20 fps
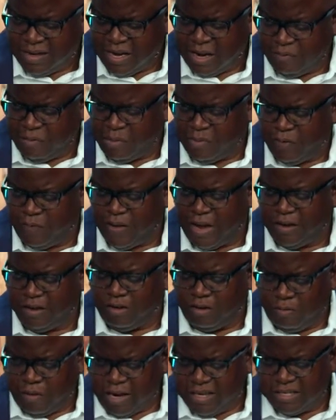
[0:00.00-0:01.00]
and we will
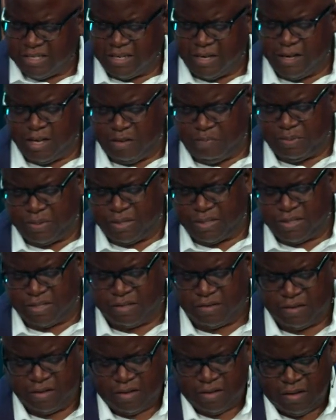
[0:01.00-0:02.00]
find grace to help
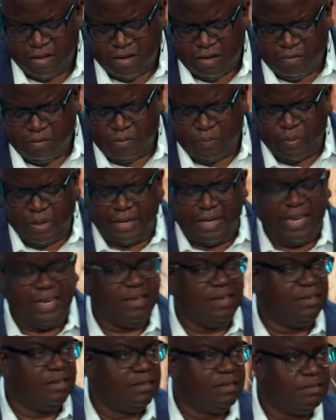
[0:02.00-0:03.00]
us when we need
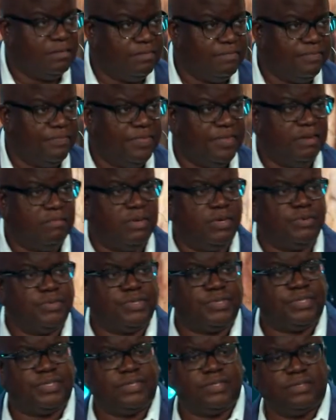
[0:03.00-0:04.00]
it the
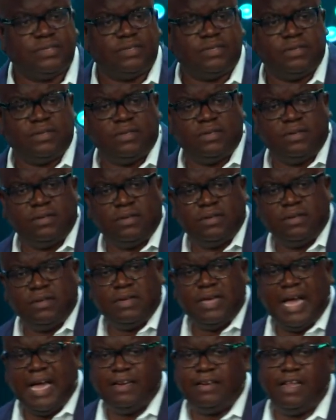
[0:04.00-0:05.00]
most."
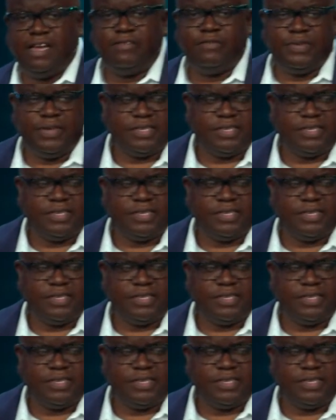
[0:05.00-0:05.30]
I love